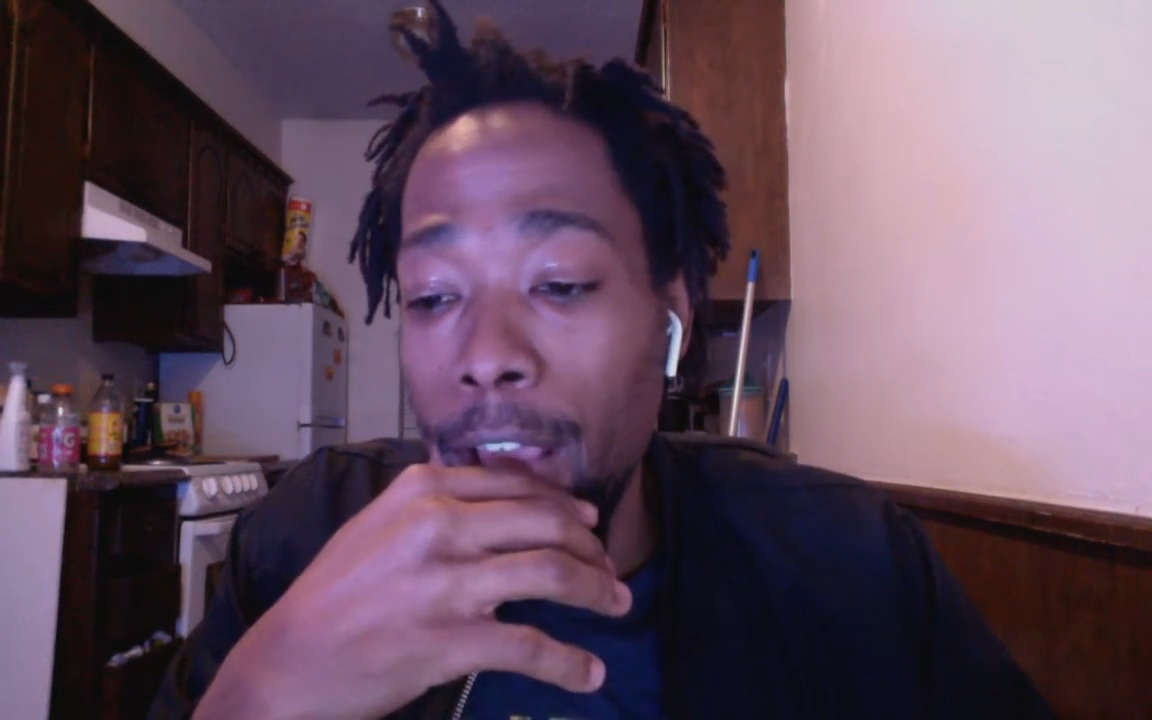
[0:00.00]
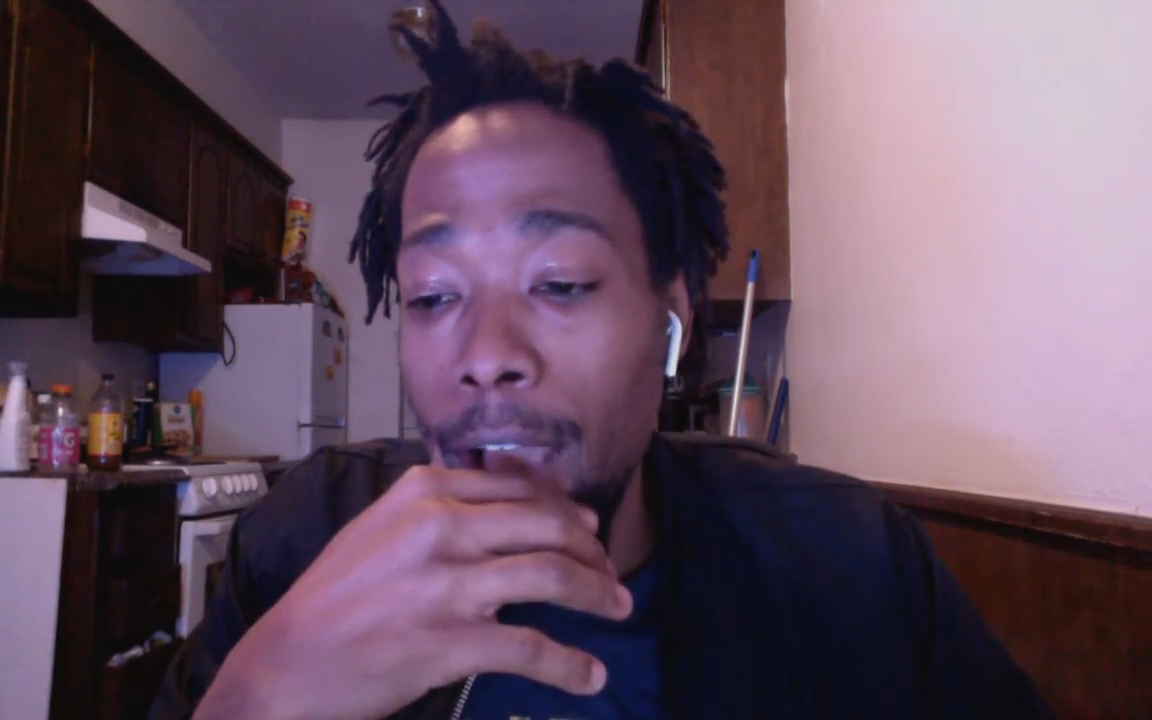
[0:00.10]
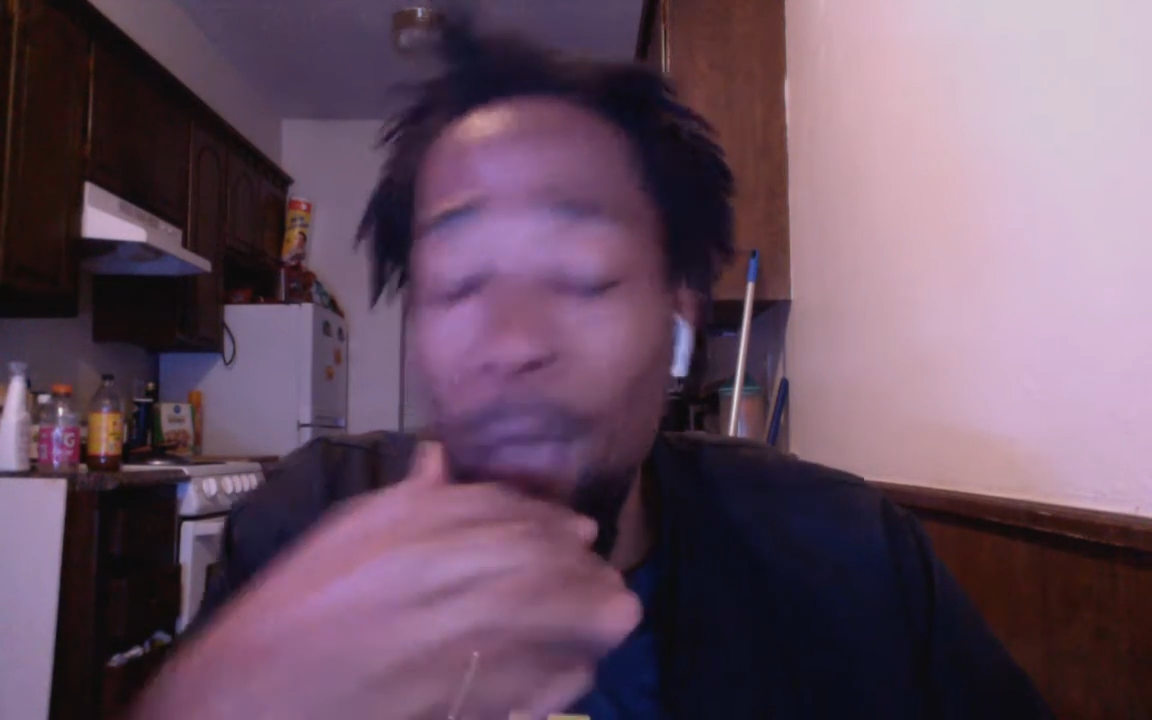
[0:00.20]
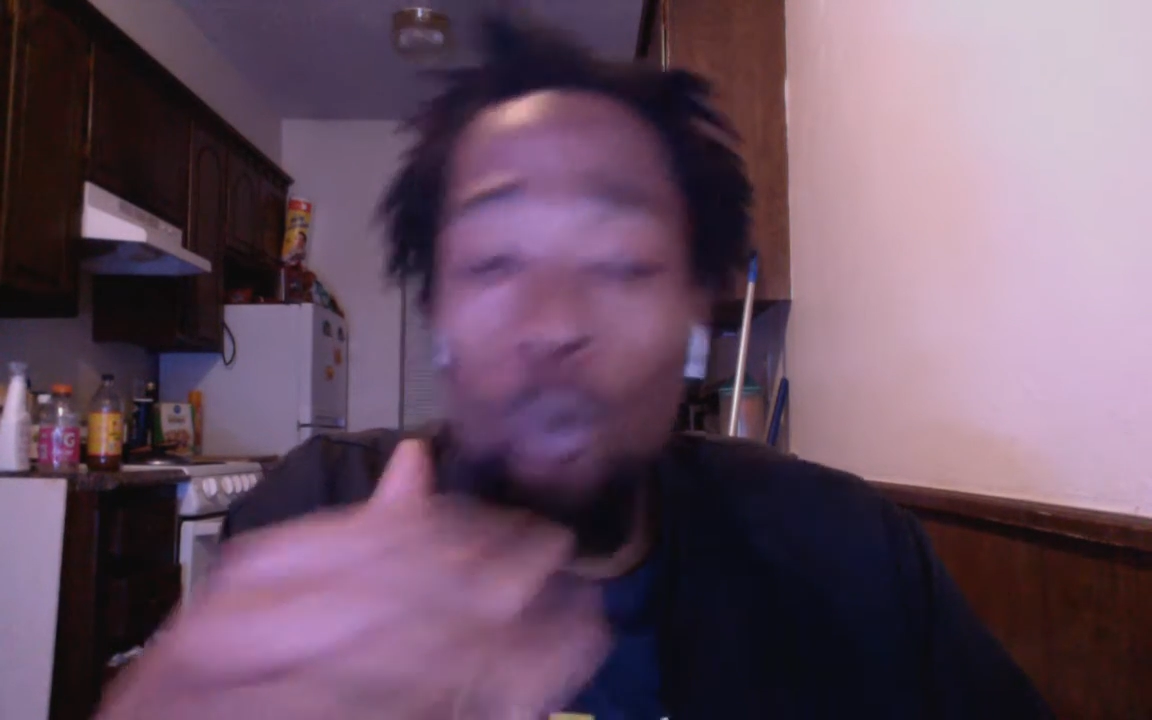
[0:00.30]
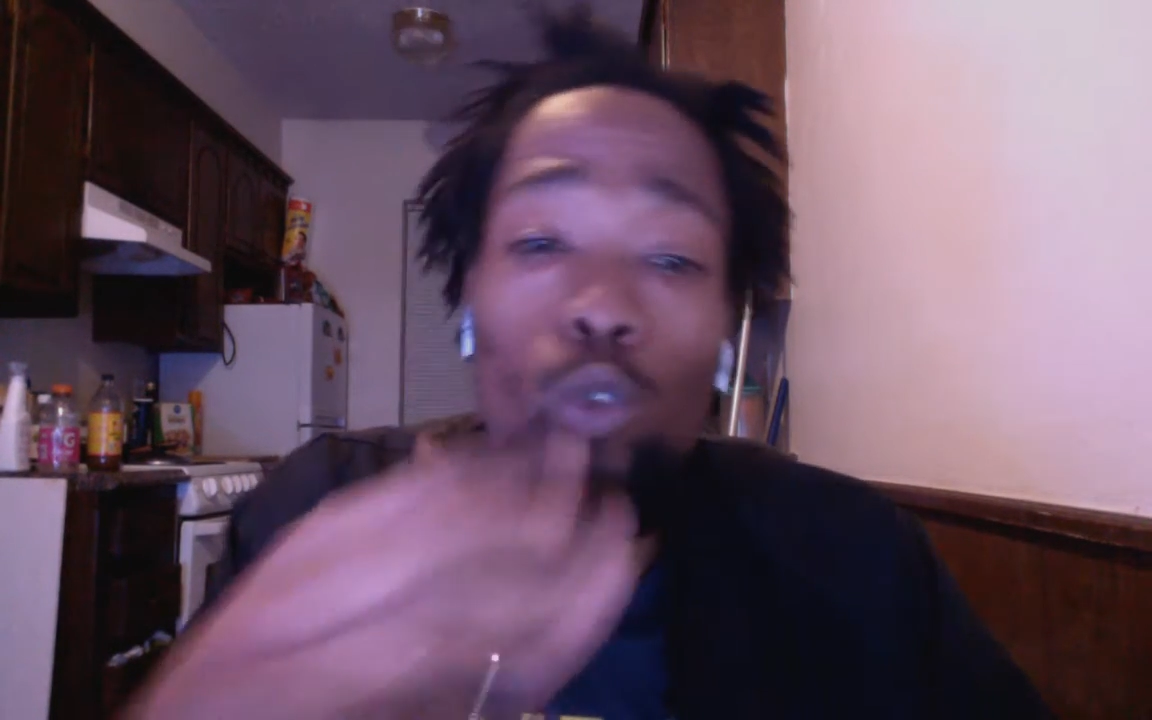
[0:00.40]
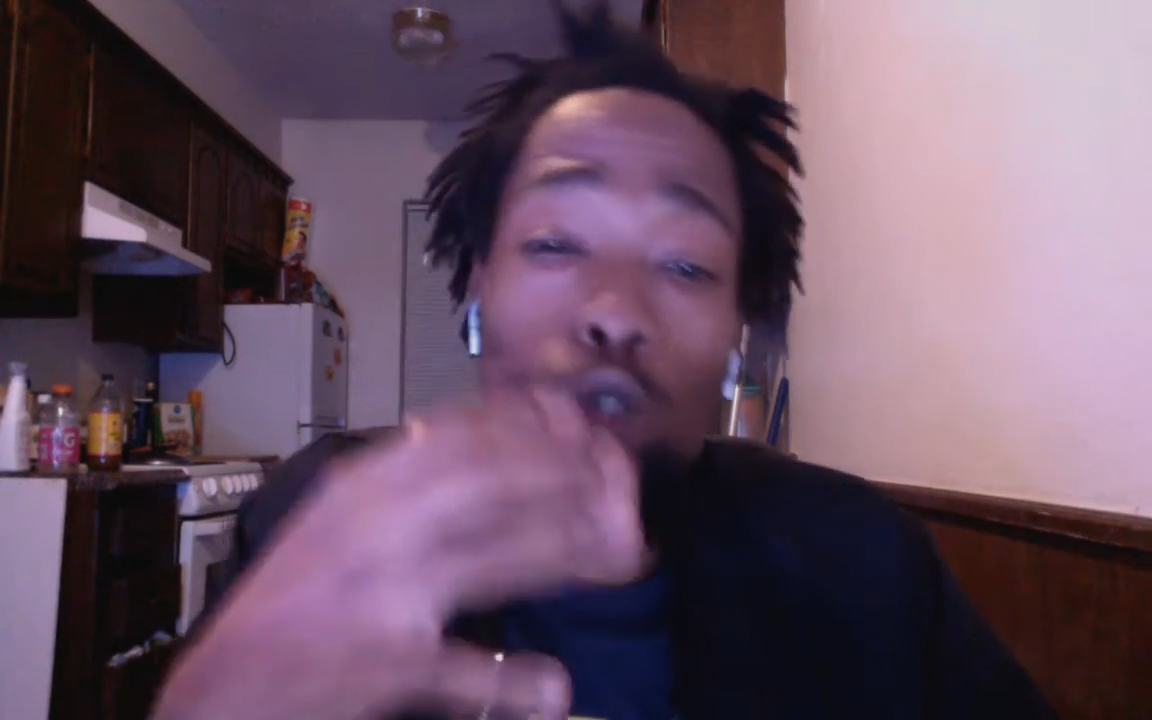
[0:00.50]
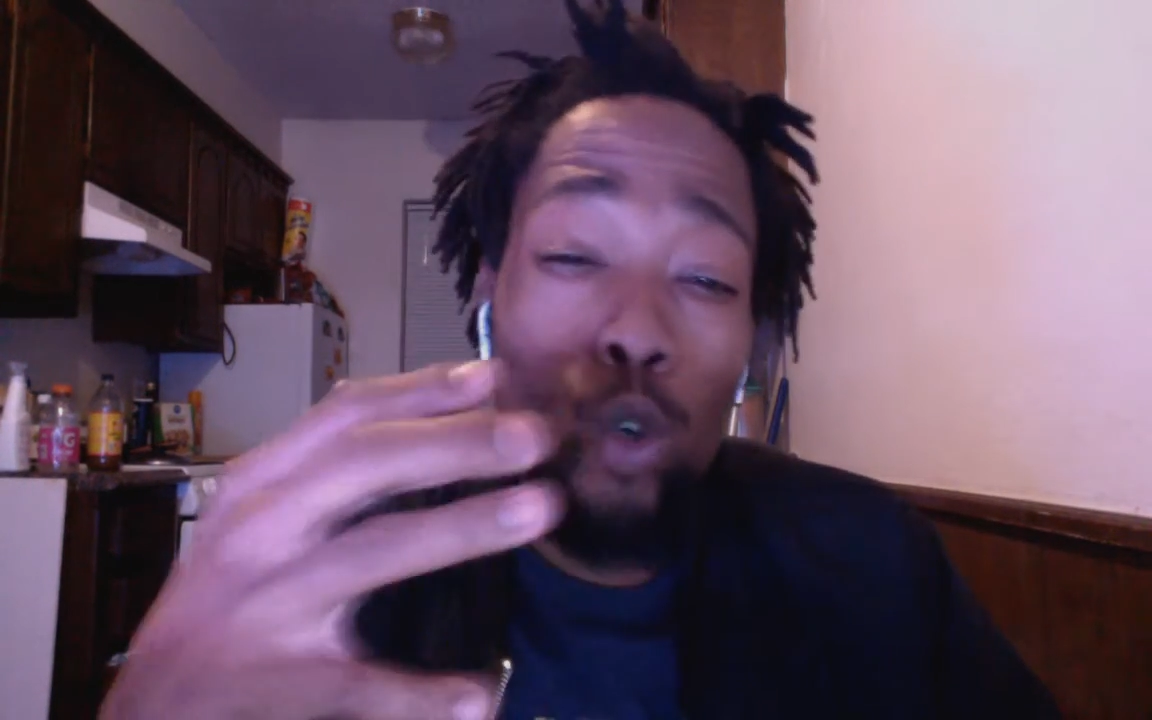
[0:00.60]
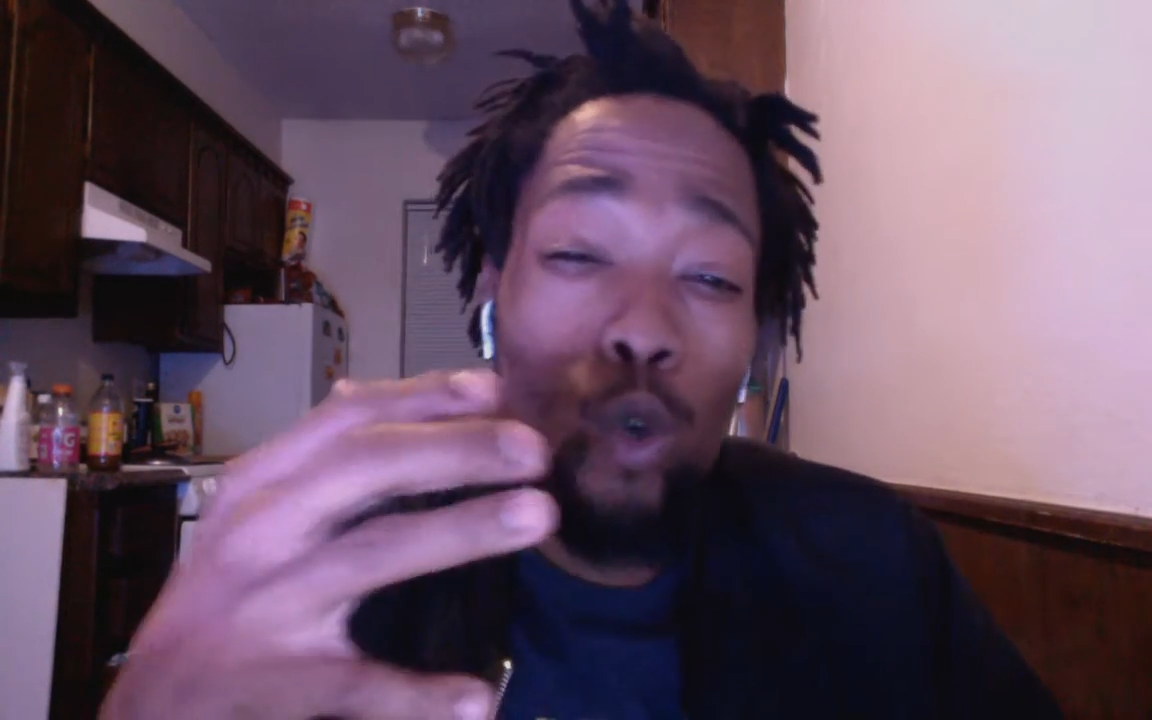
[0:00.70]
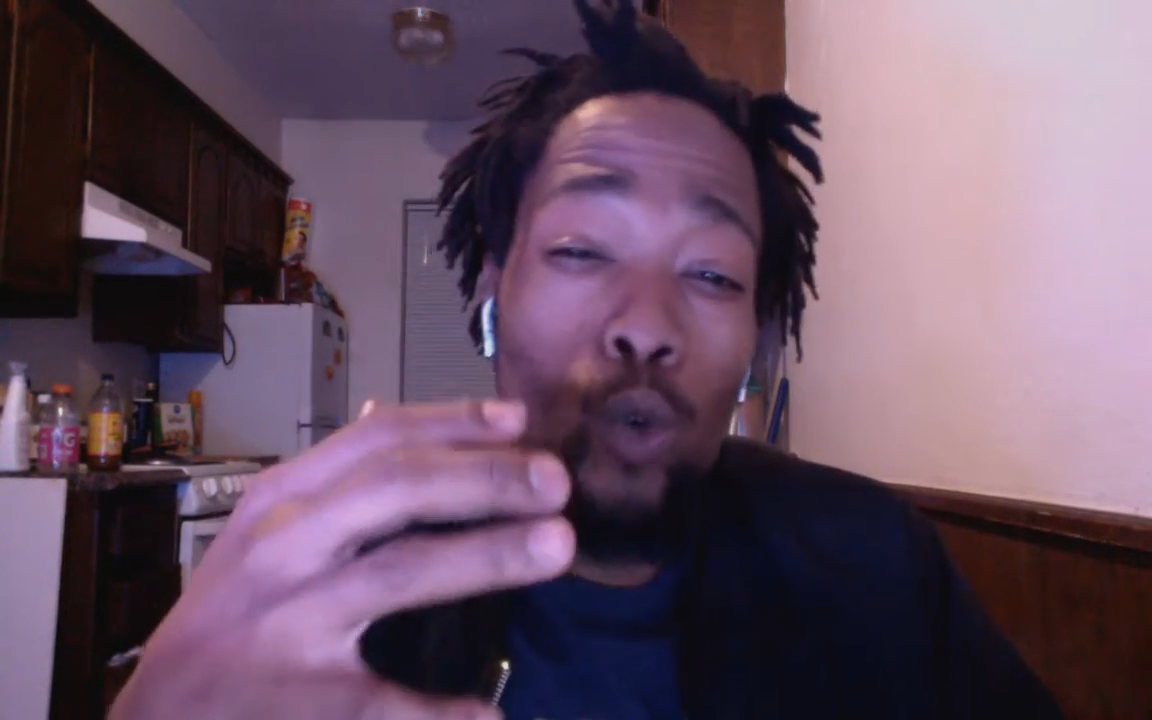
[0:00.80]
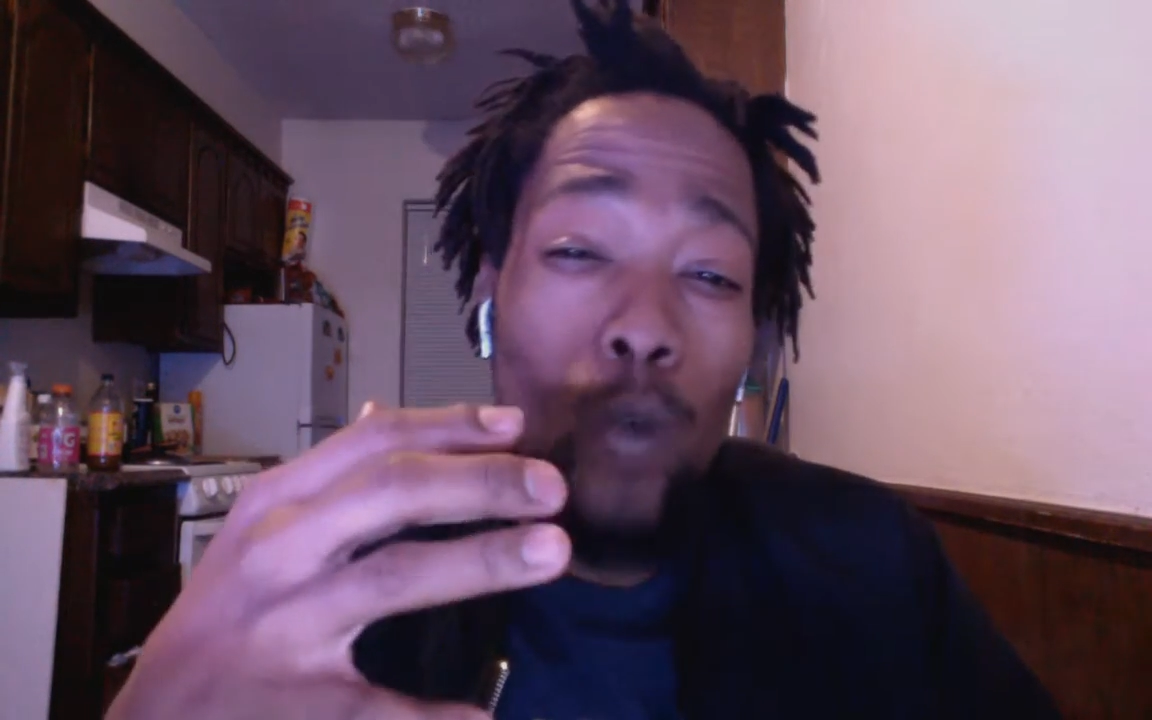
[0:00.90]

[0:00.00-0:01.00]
I will do